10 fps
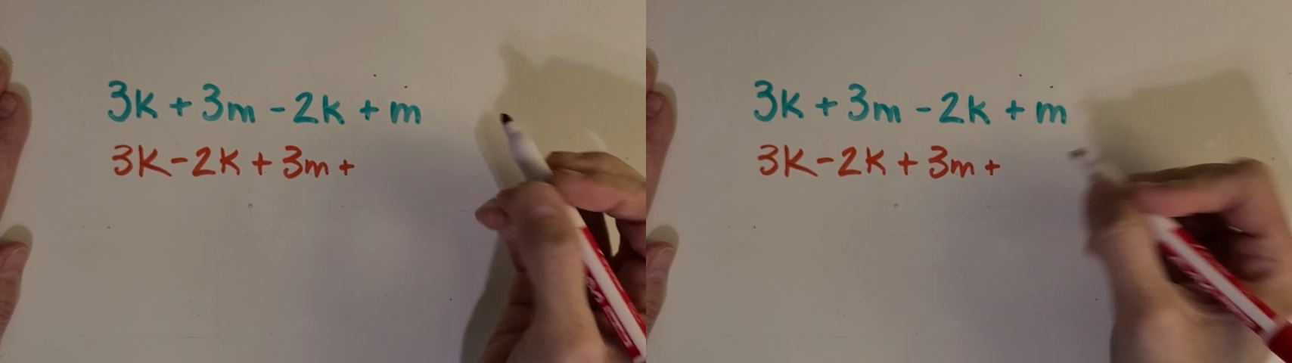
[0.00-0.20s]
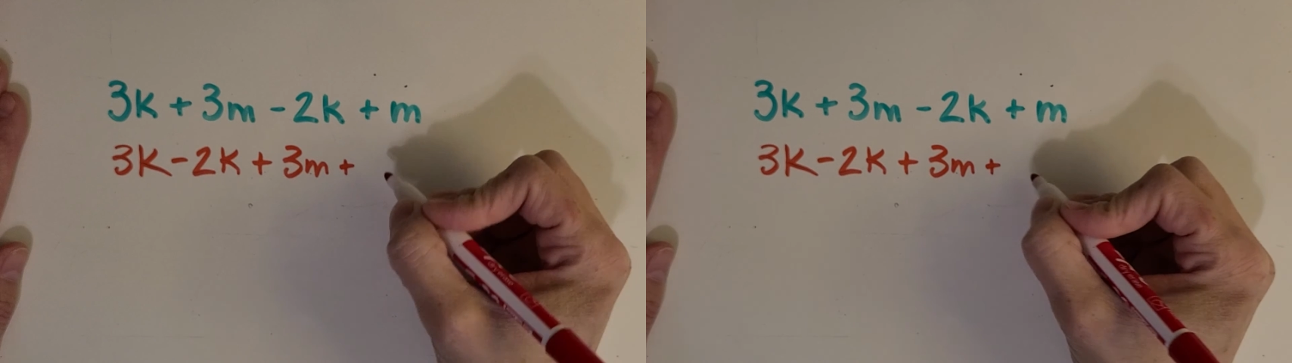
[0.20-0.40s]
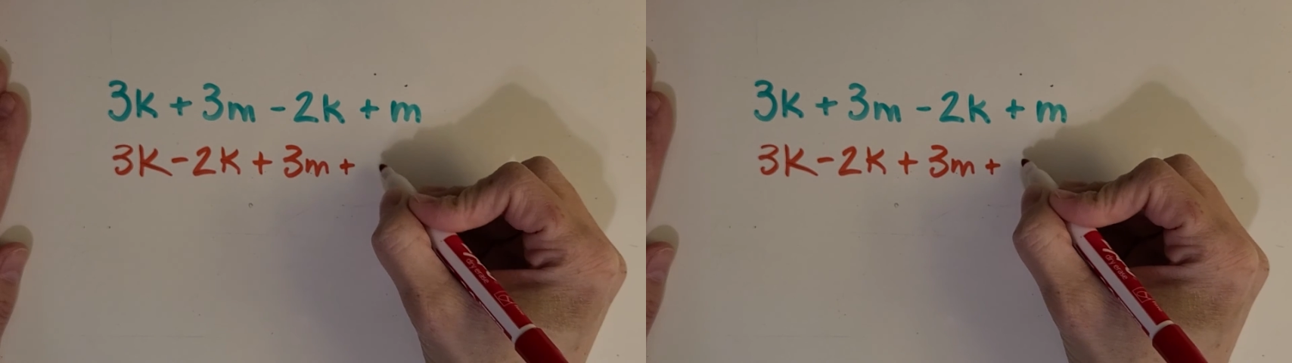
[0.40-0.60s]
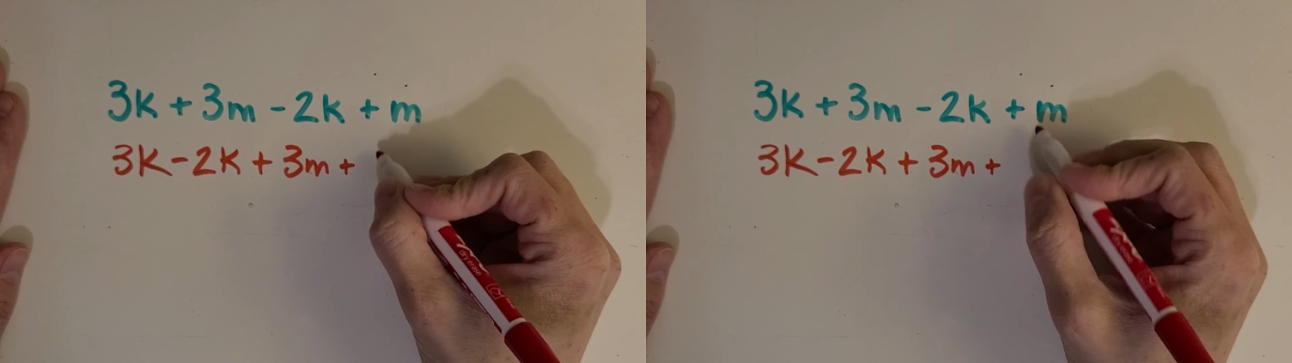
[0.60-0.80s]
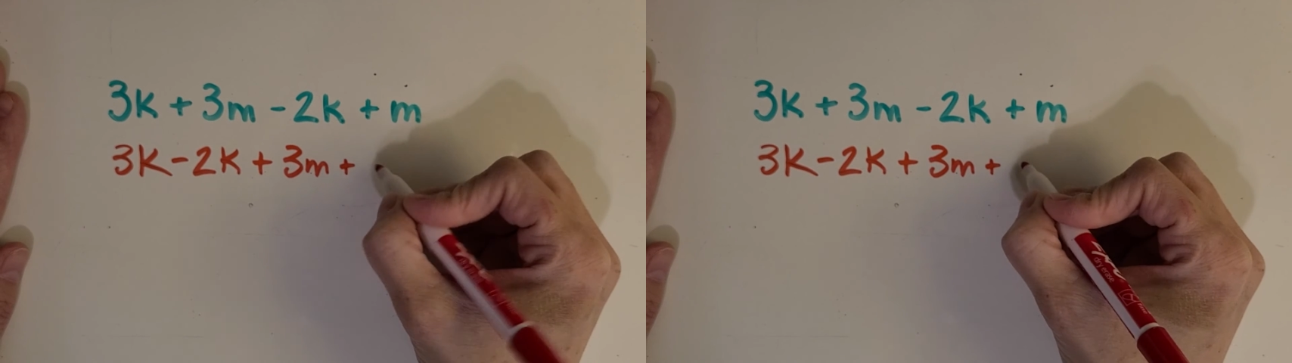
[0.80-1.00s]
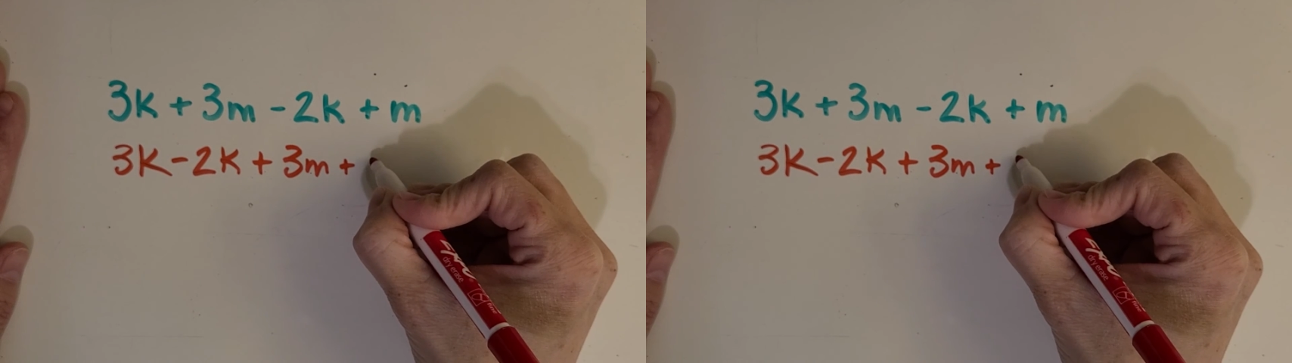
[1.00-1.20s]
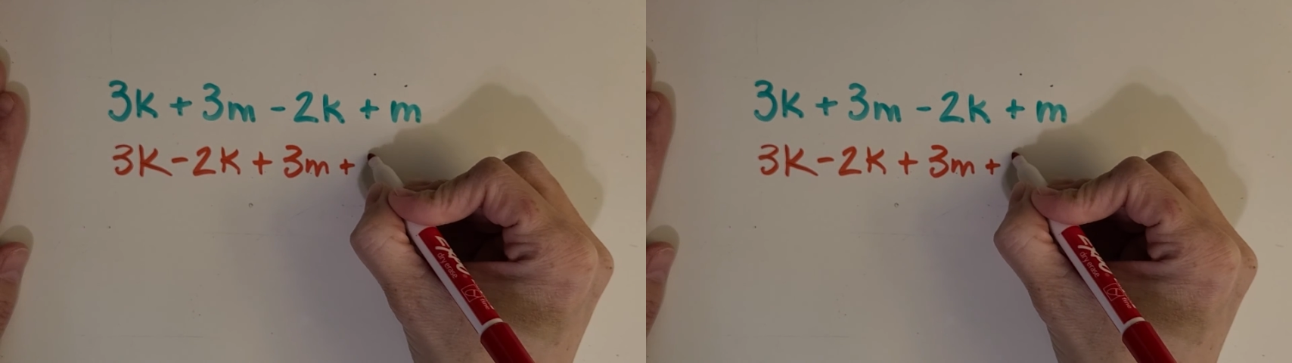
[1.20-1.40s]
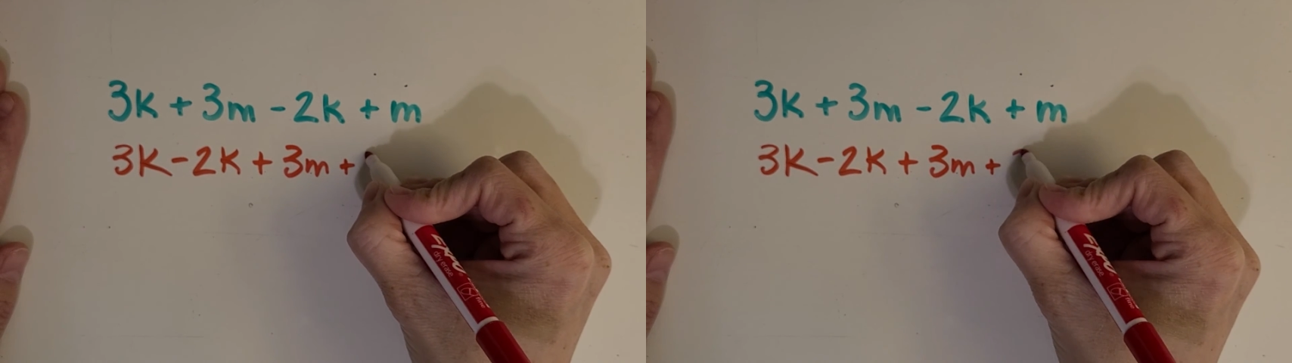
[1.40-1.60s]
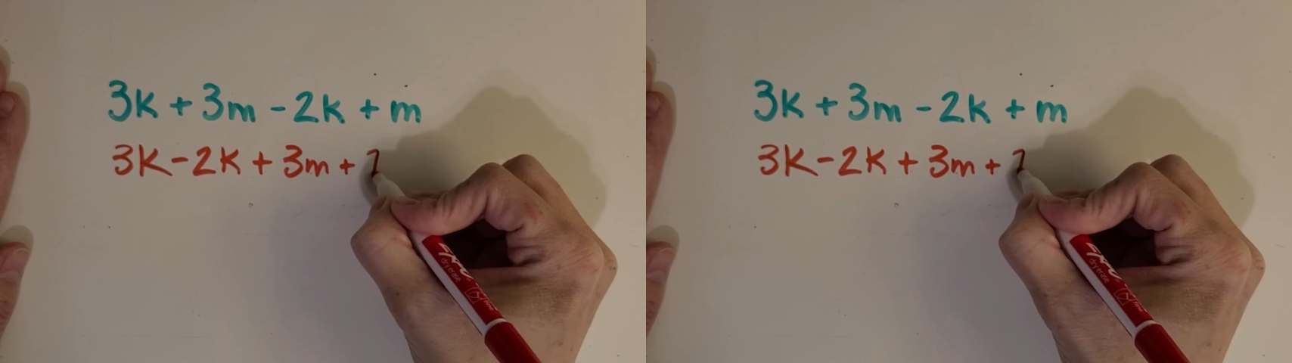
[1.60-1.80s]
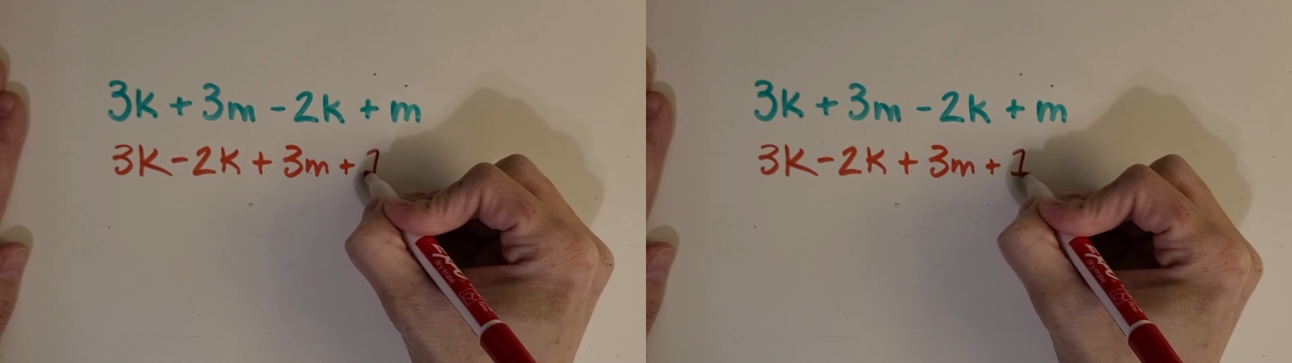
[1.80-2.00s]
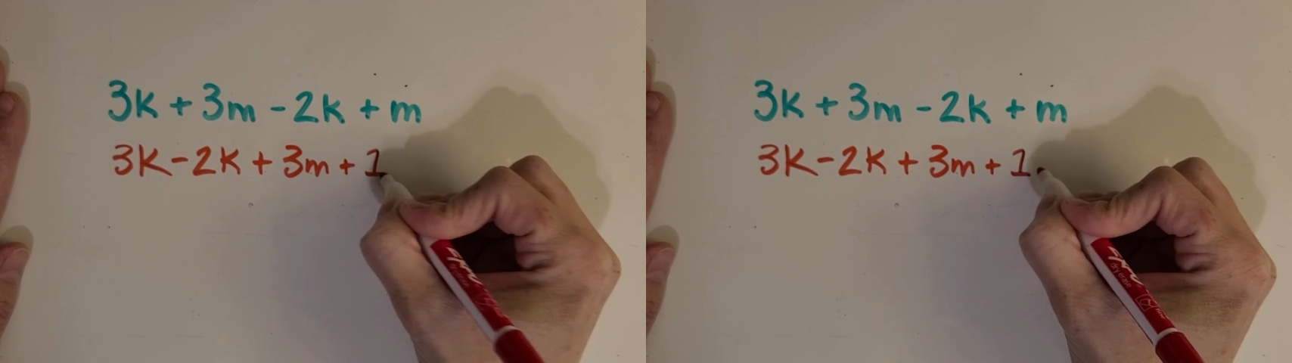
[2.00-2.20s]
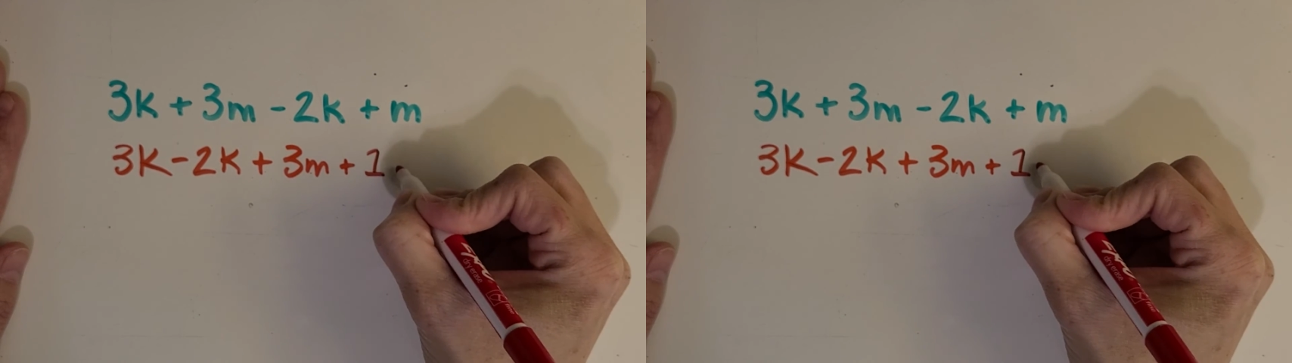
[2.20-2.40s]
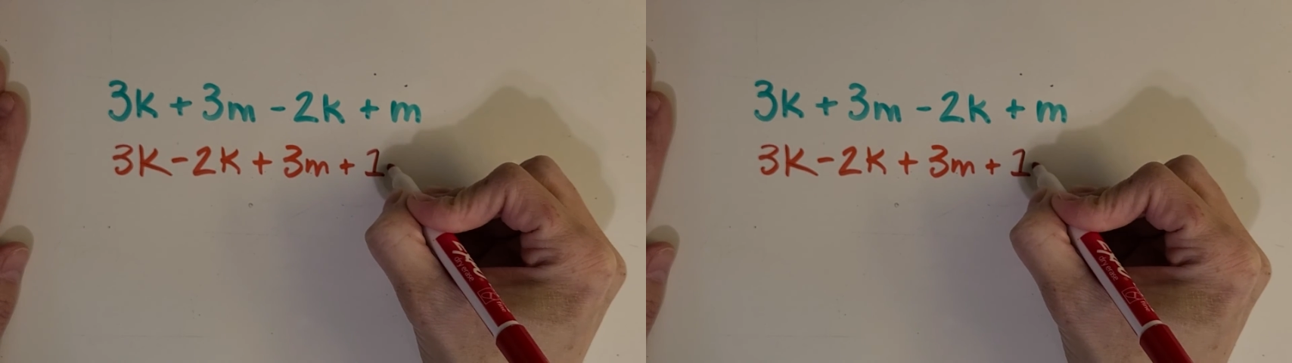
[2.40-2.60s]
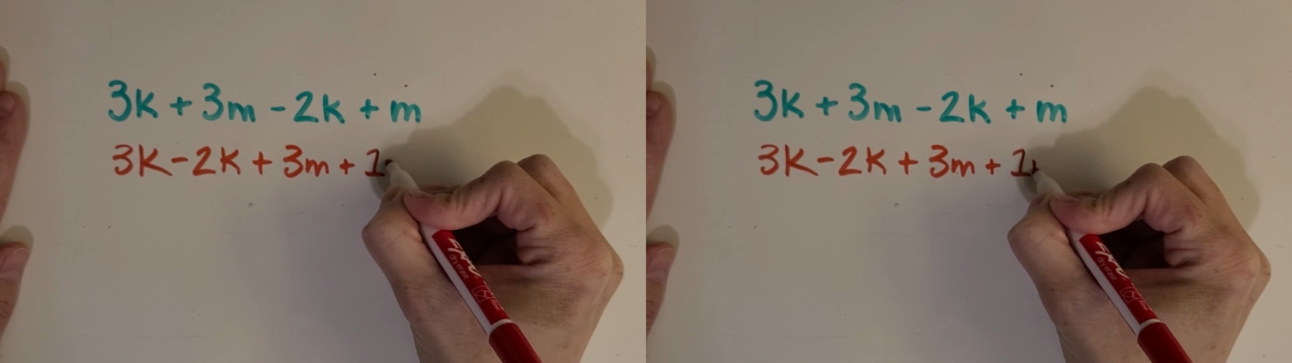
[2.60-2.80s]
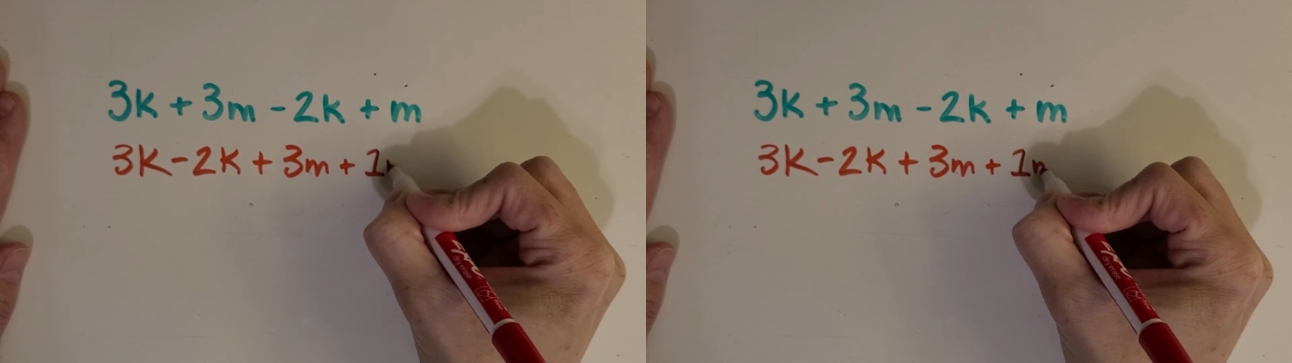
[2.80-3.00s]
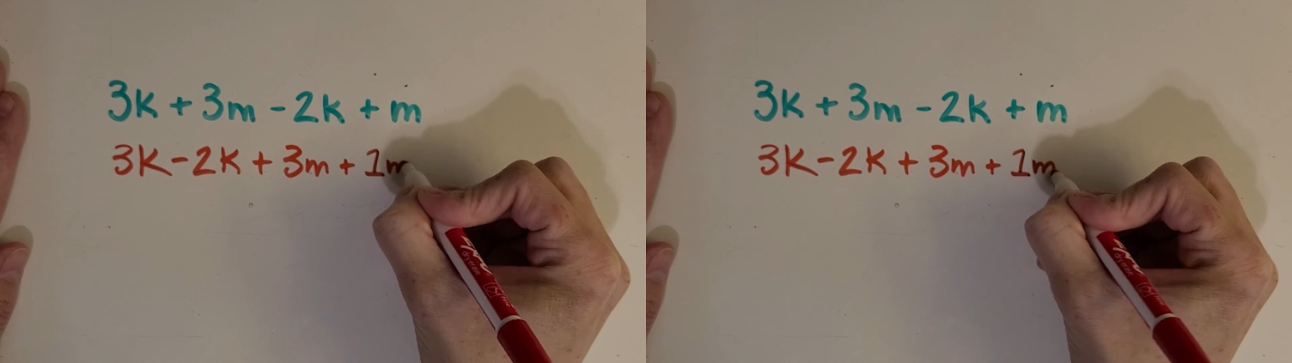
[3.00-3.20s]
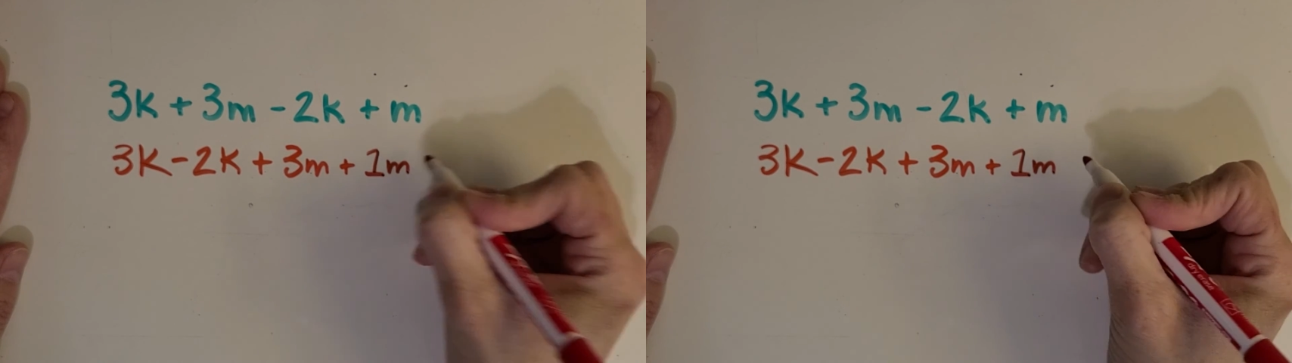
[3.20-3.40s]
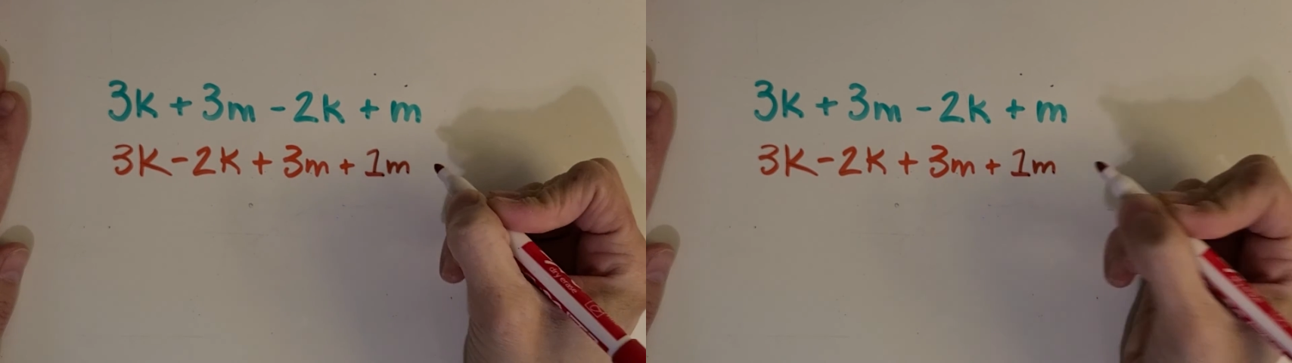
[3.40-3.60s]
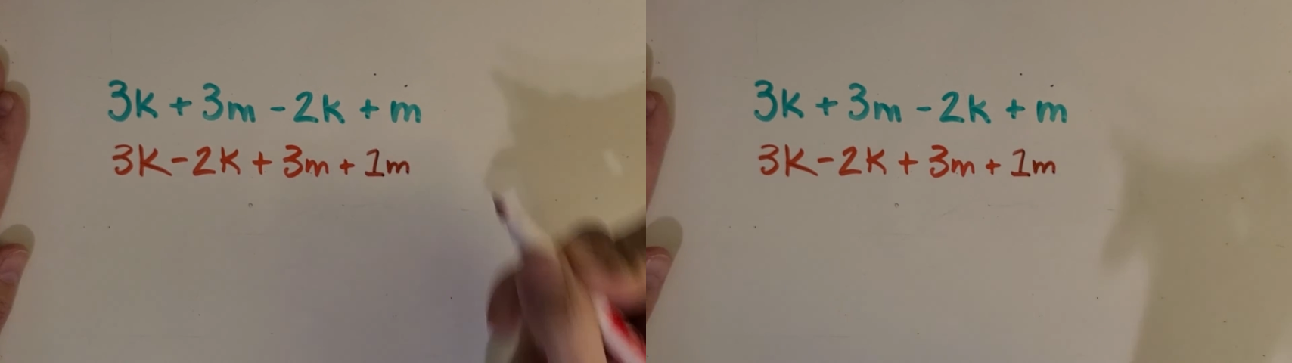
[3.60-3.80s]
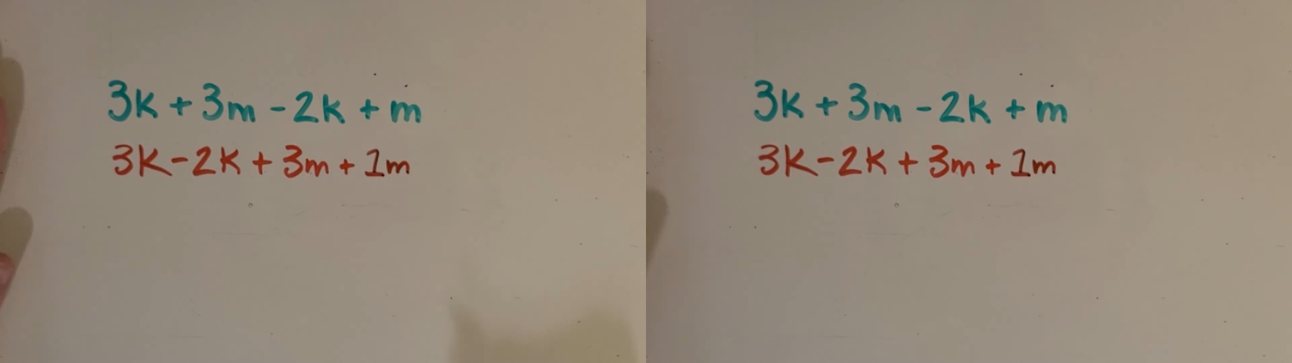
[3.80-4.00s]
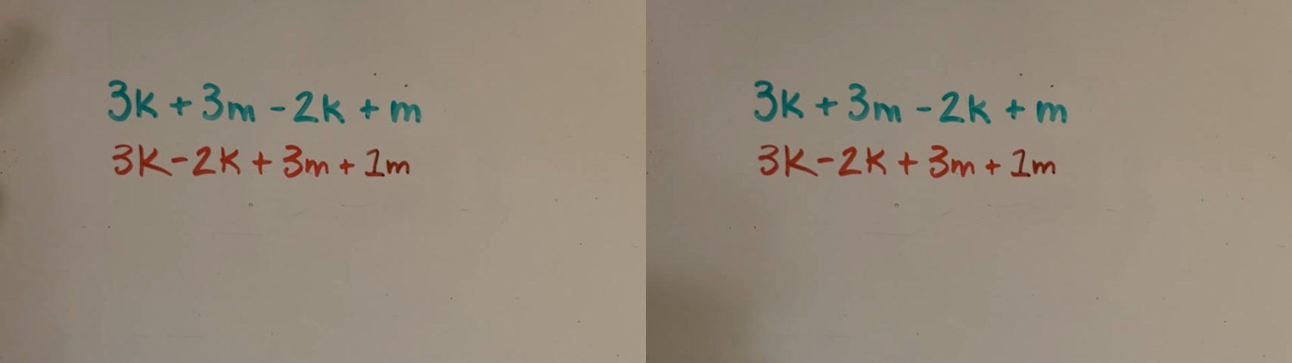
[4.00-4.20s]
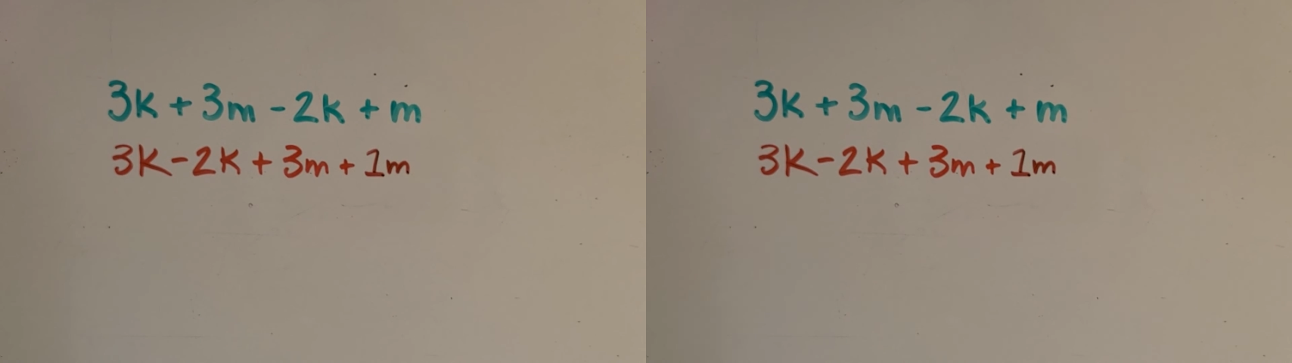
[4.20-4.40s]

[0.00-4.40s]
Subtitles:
No face is visible, so there are no lips to read.